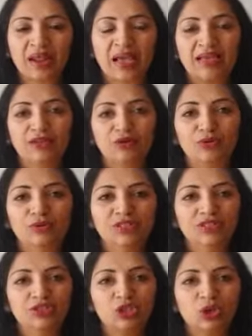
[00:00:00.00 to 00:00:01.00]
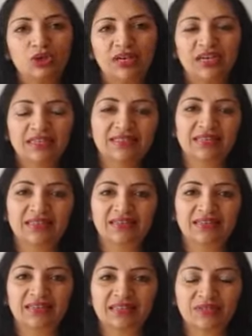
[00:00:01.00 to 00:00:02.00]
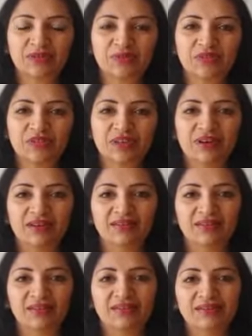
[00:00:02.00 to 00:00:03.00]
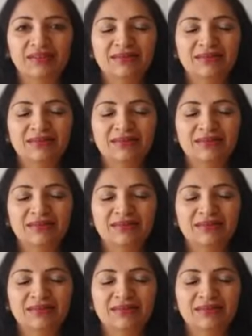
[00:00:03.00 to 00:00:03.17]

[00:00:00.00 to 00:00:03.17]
I know chocolates and crisps are the